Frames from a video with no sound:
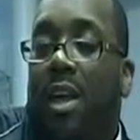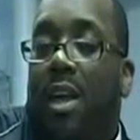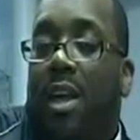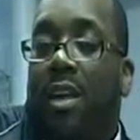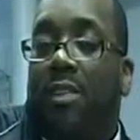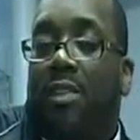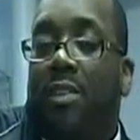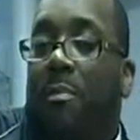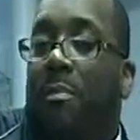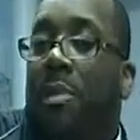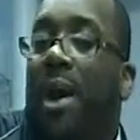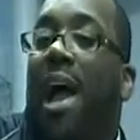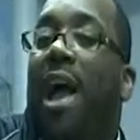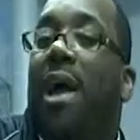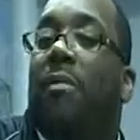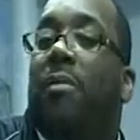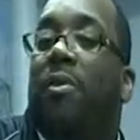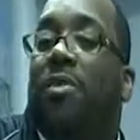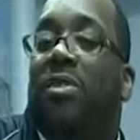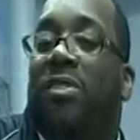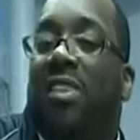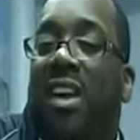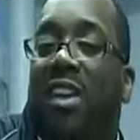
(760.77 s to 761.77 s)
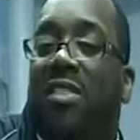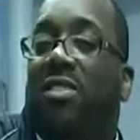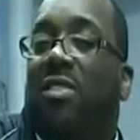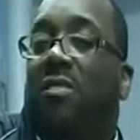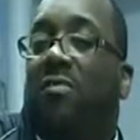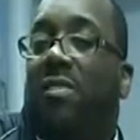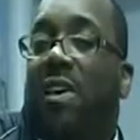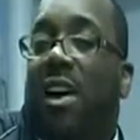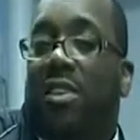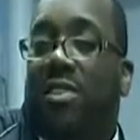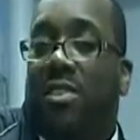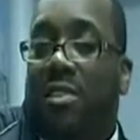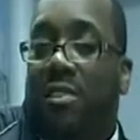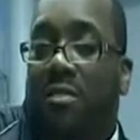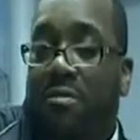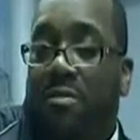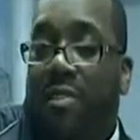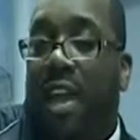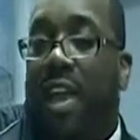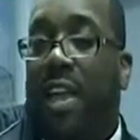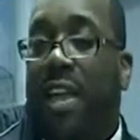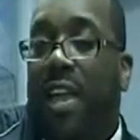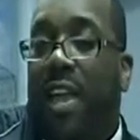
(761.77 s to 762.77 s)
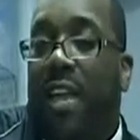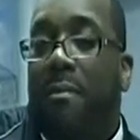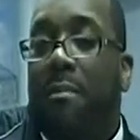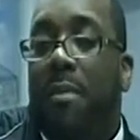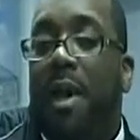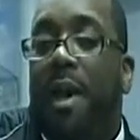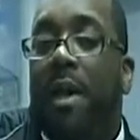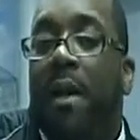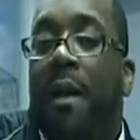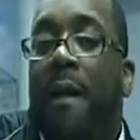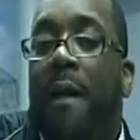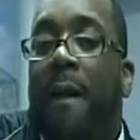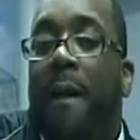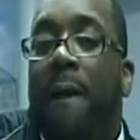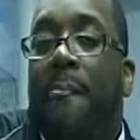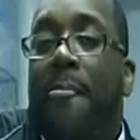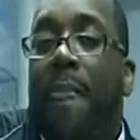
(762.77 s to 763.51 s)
Because the Bible testifies of the fact, amen,